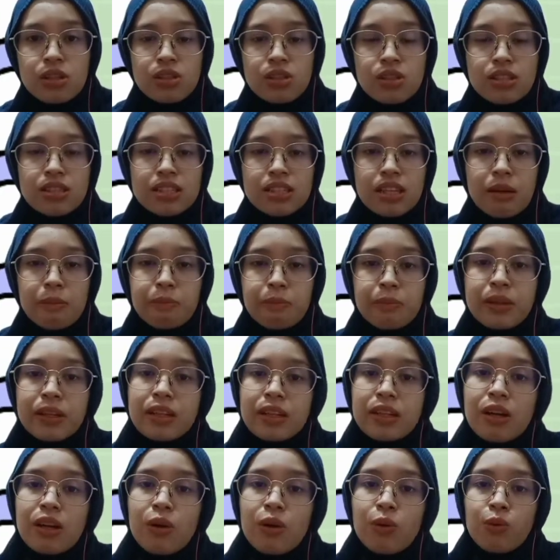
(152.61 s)
So the
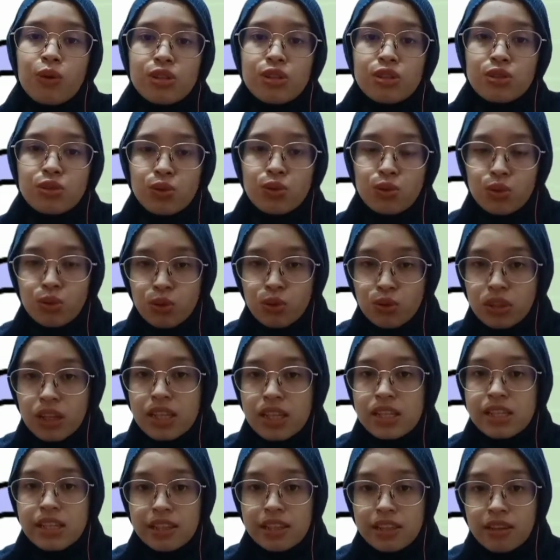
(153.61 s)
sample was
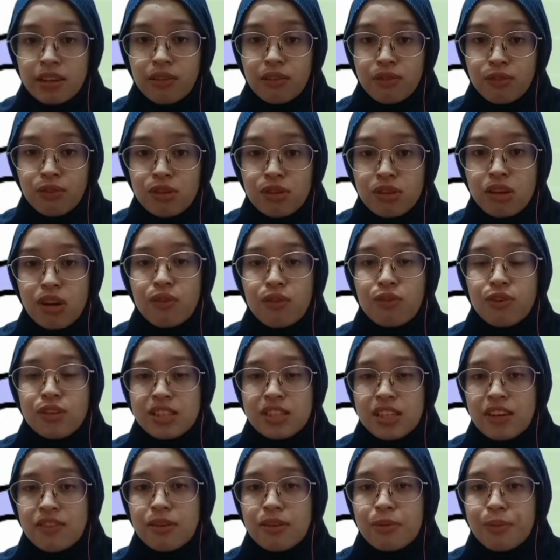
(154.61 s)
cooled and centrifuged
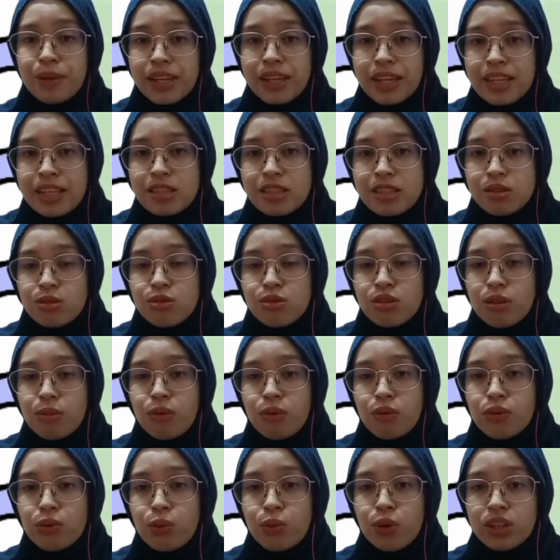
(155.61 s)
for 7 minutes to
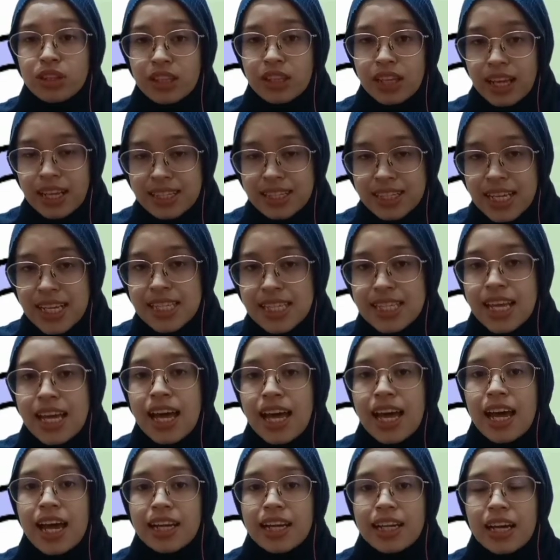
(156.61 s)
remove the water excess
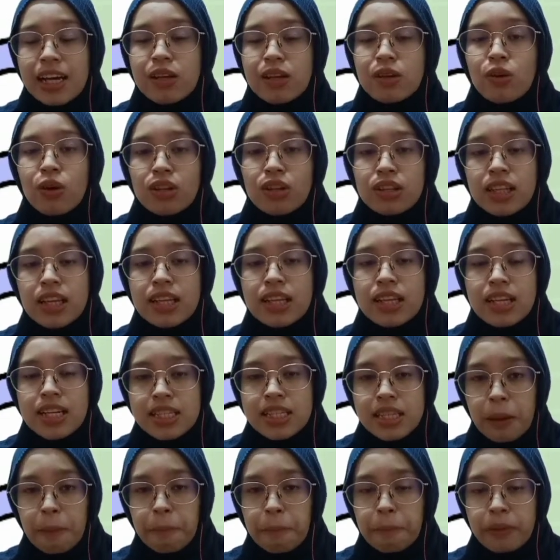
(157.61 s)
and iron content in
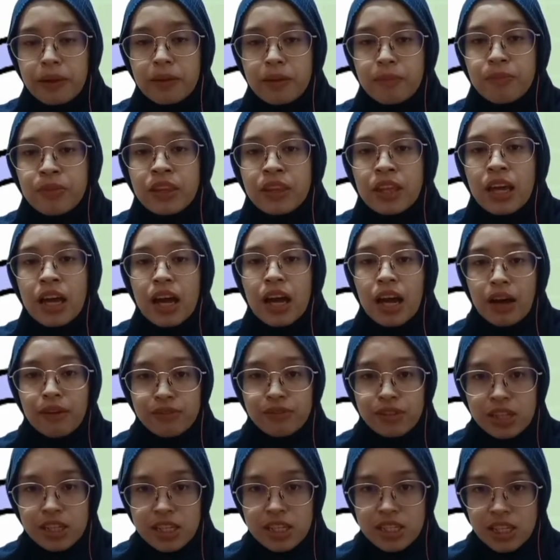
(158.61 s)
the sample.
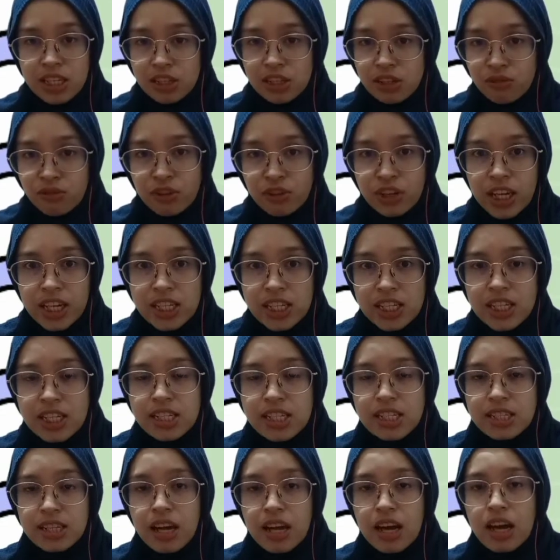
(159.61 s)
After the
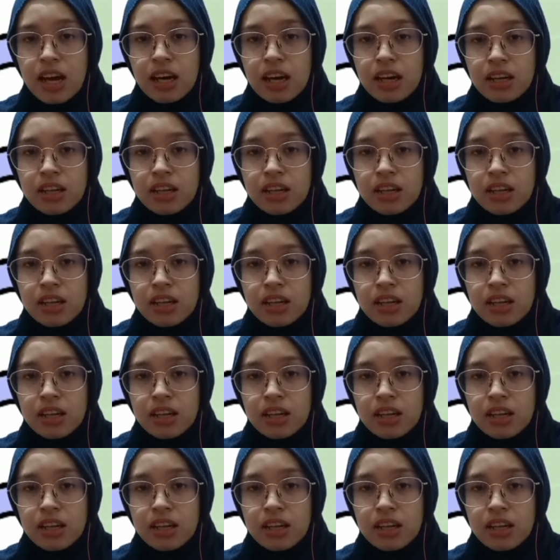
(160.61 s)
centrifugations,